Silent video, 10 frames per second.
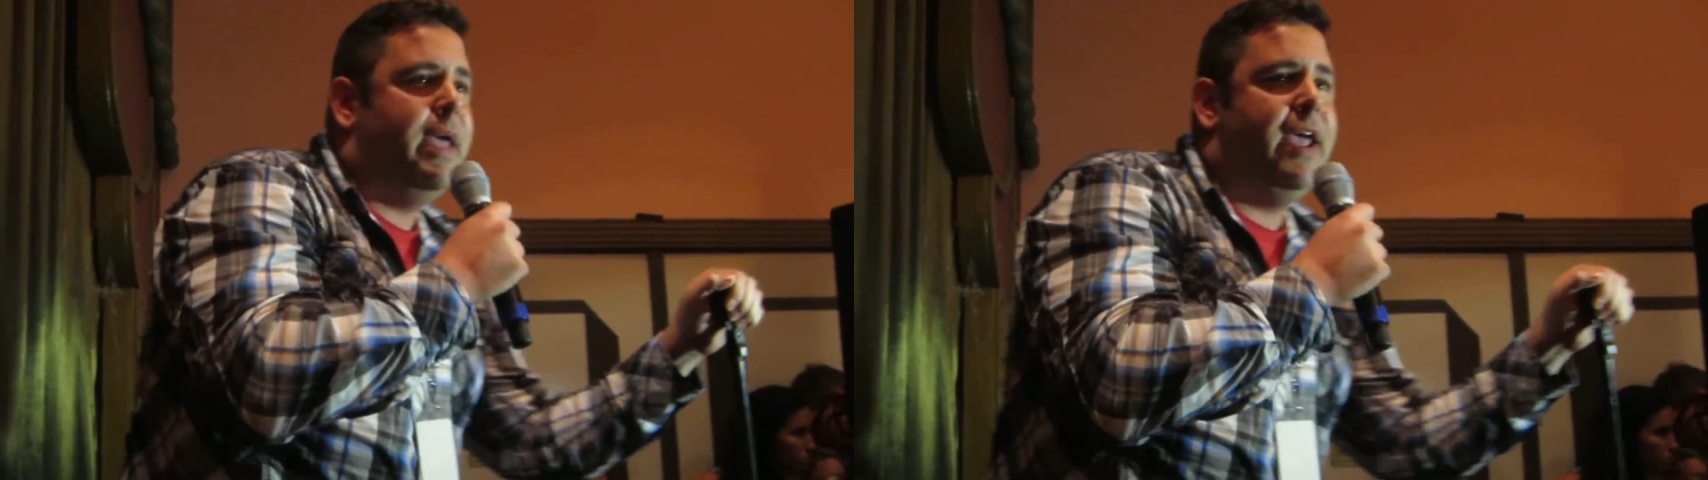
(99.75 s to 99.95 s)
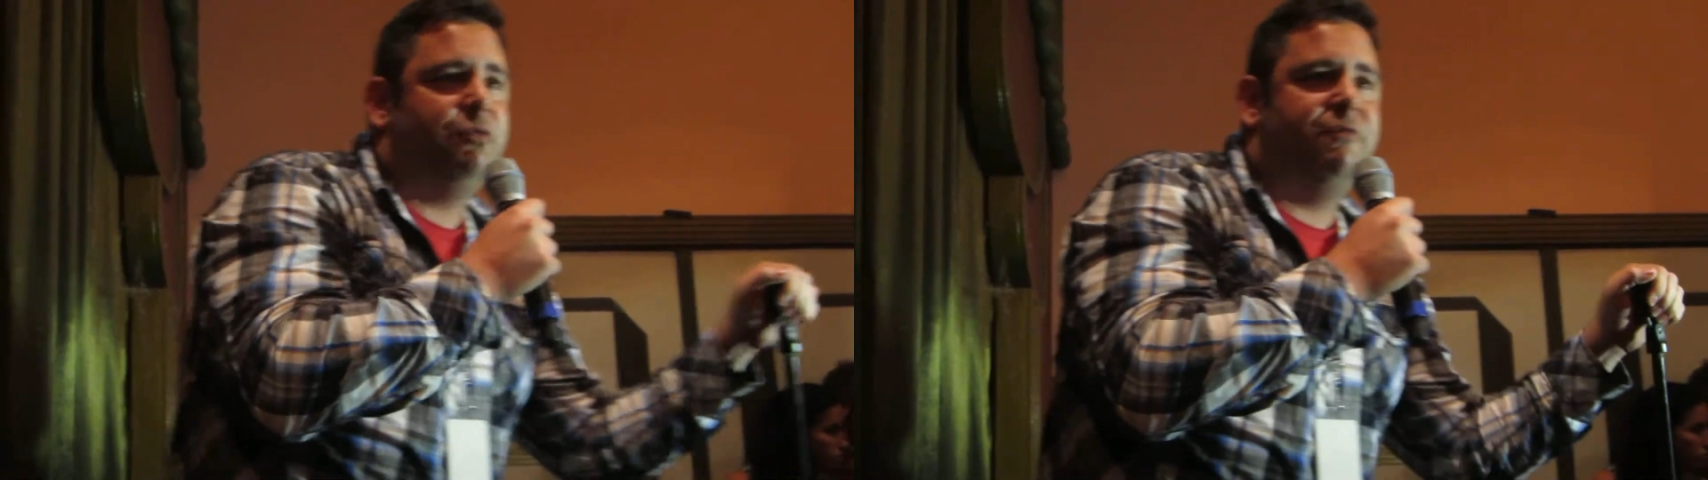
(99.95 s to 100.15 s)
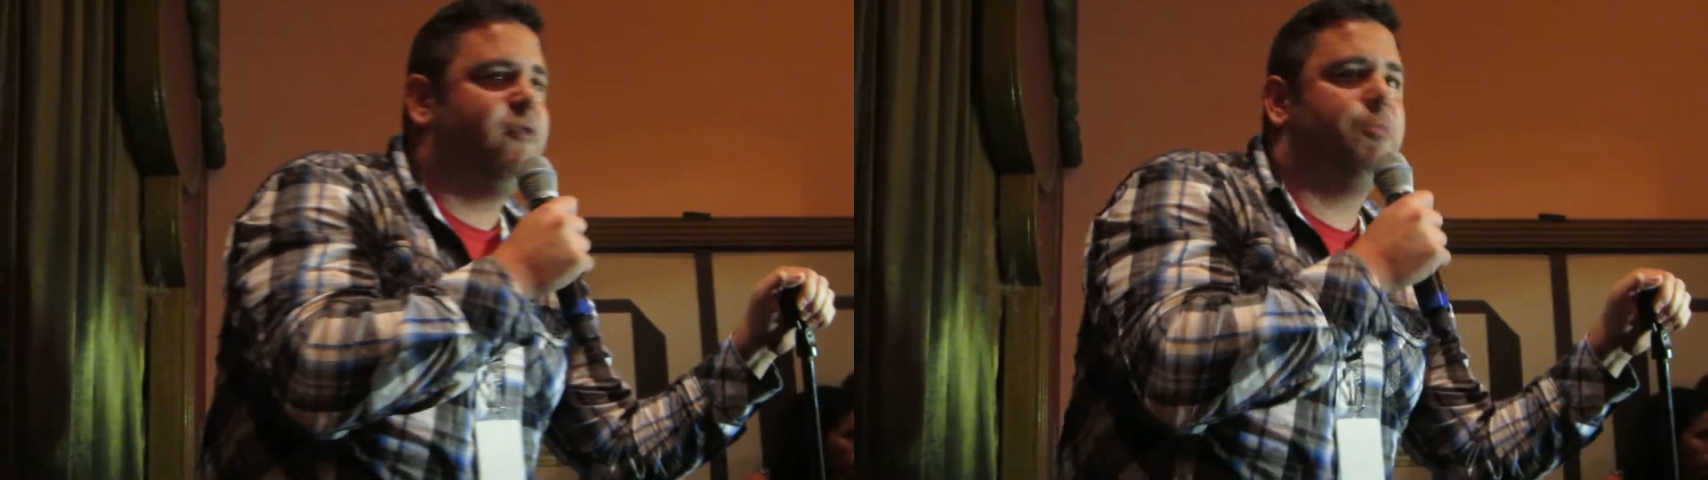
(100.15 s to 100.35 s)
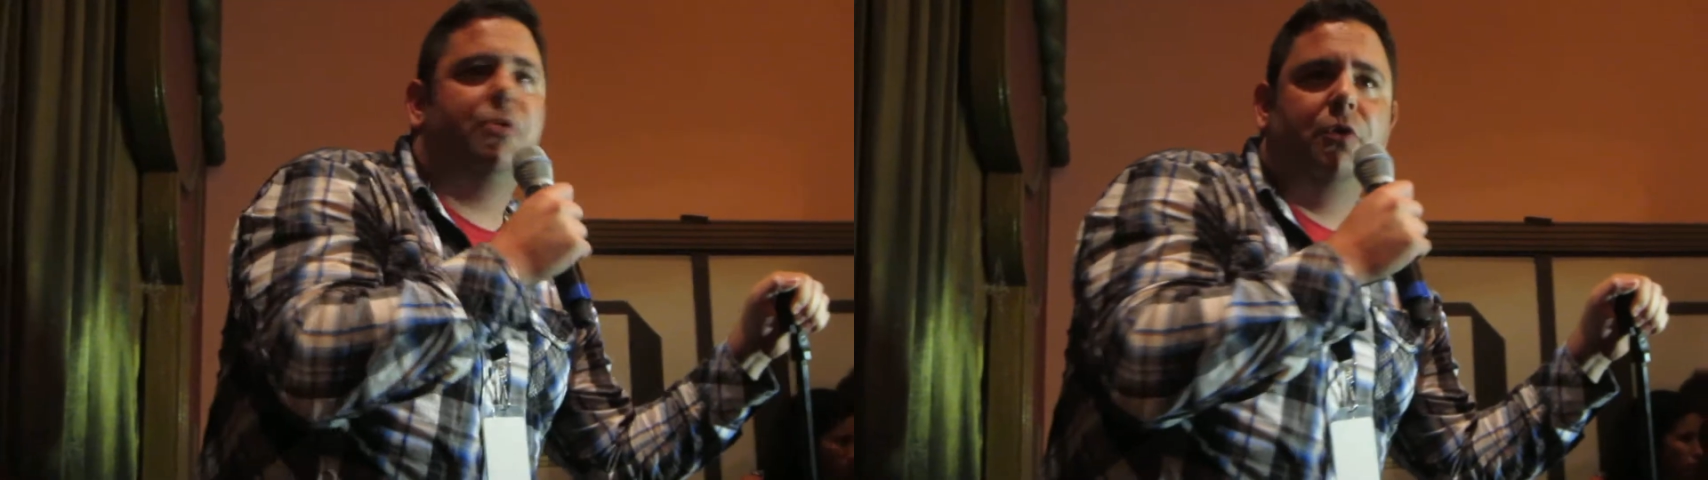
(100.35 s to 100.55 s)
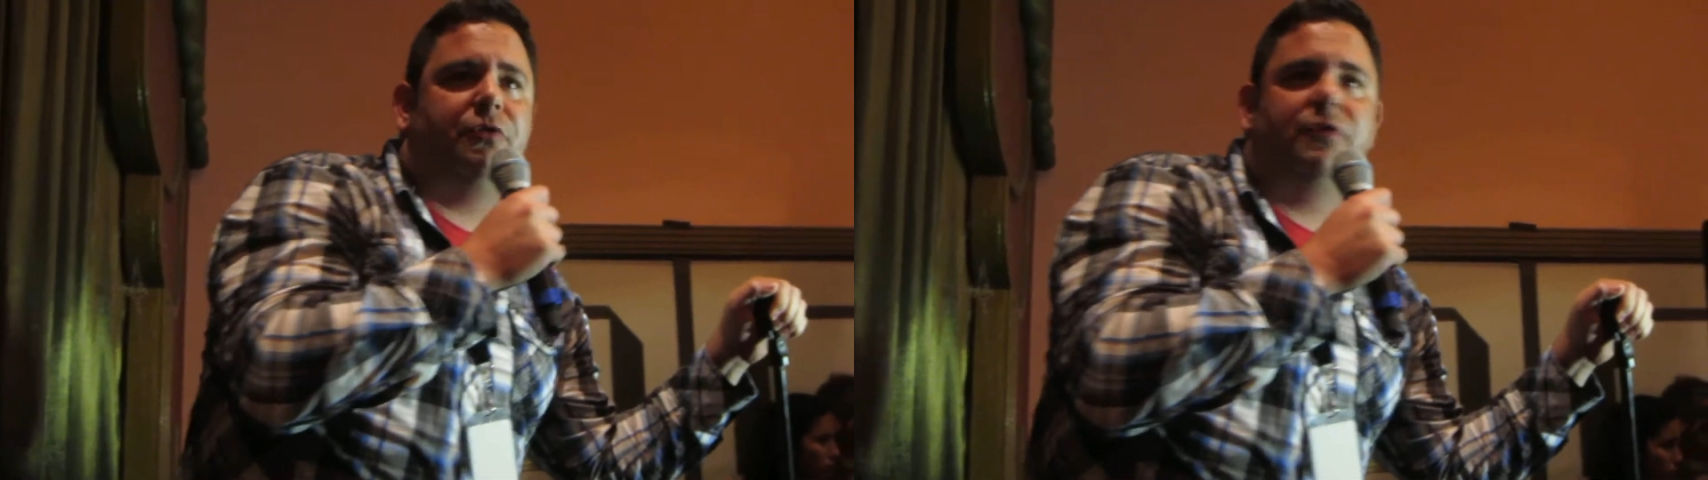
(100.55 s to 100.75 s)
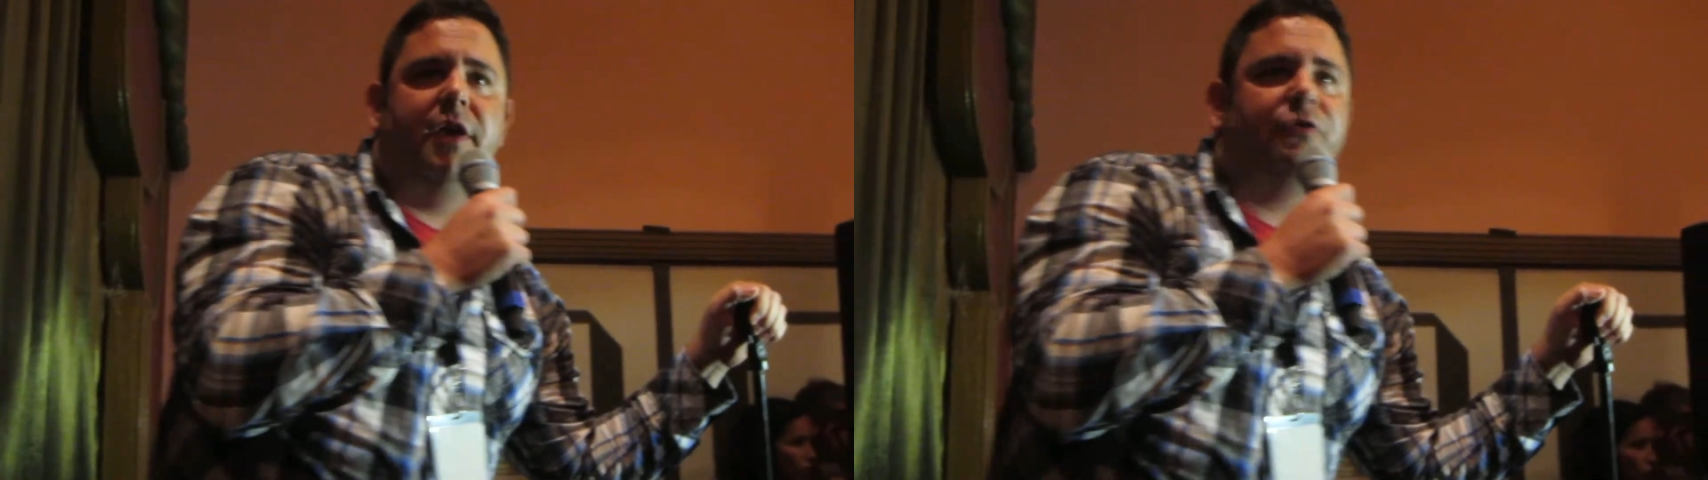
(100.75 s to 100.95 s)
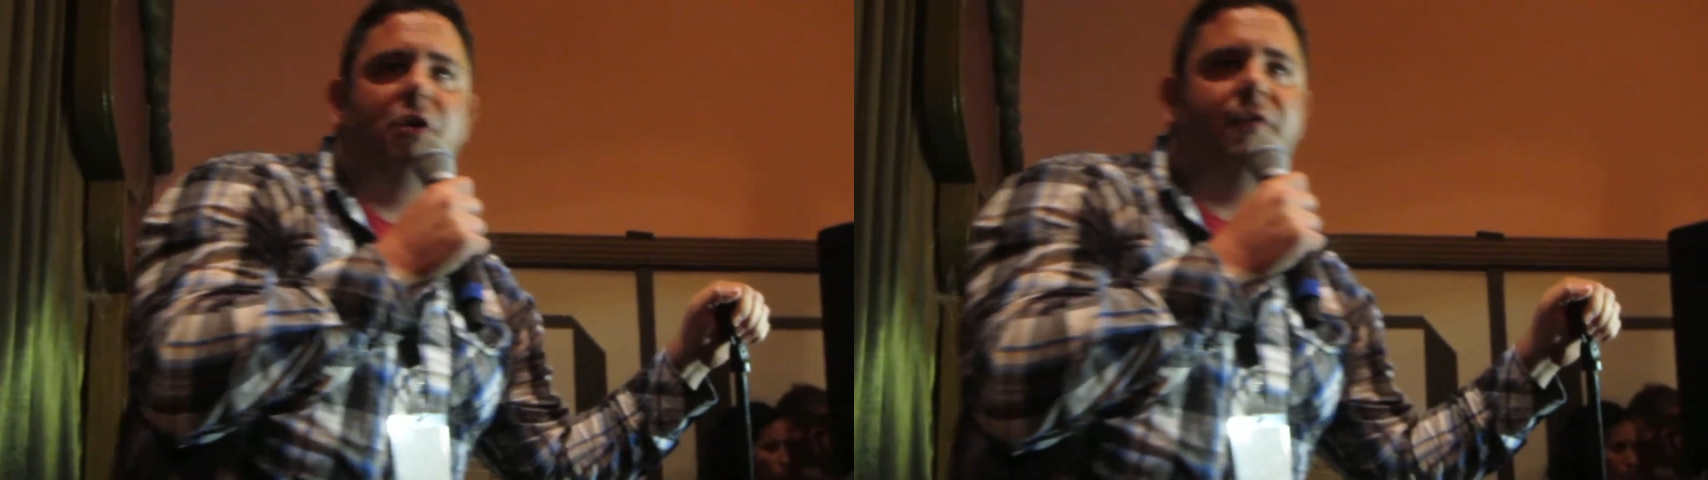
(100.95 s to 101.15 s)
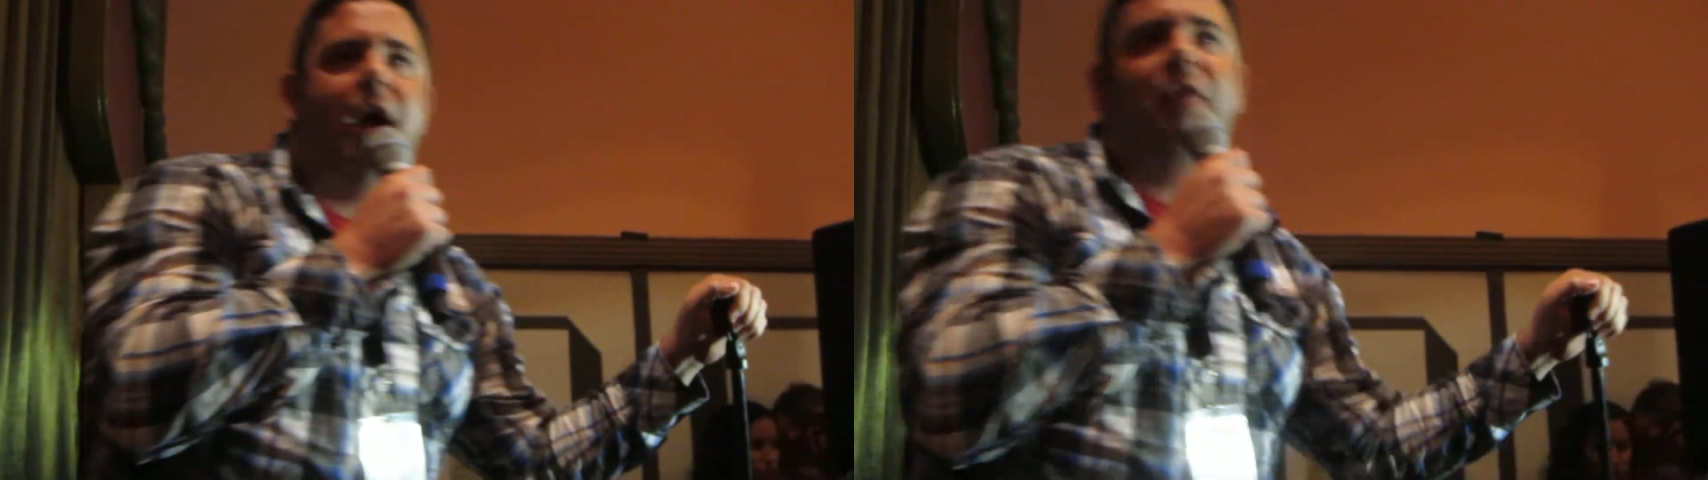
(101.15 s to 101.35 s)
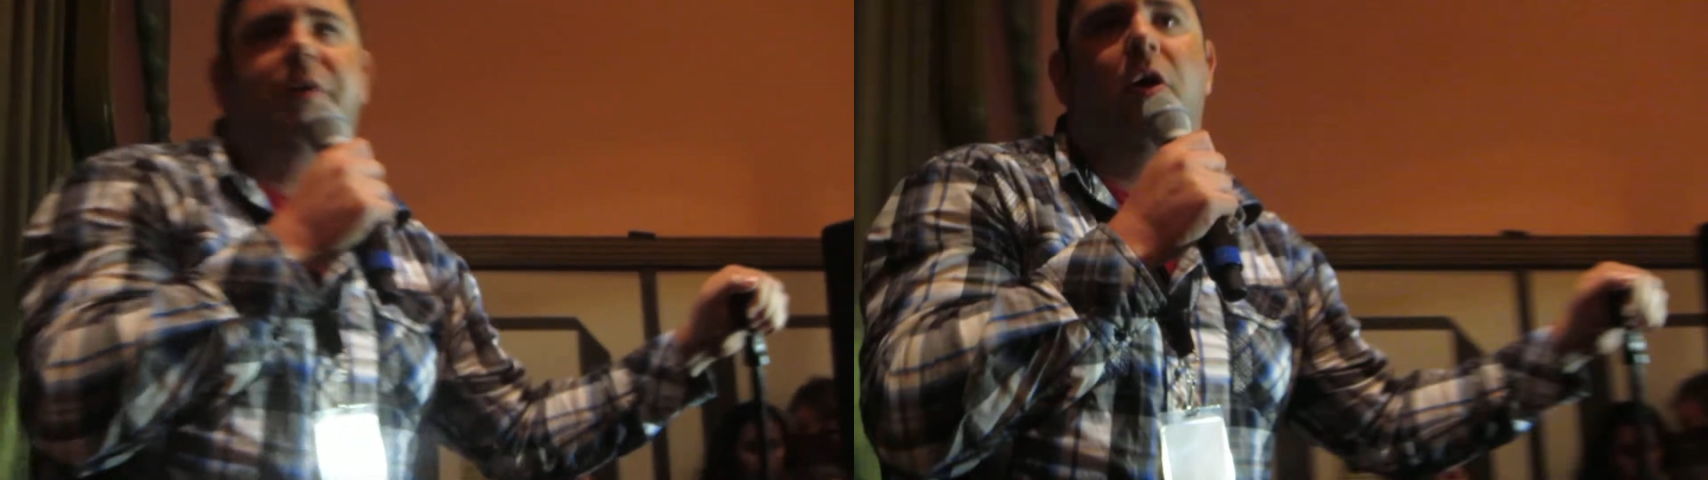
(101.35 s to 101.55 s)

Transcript: maze we've ever produced in the history of Halloween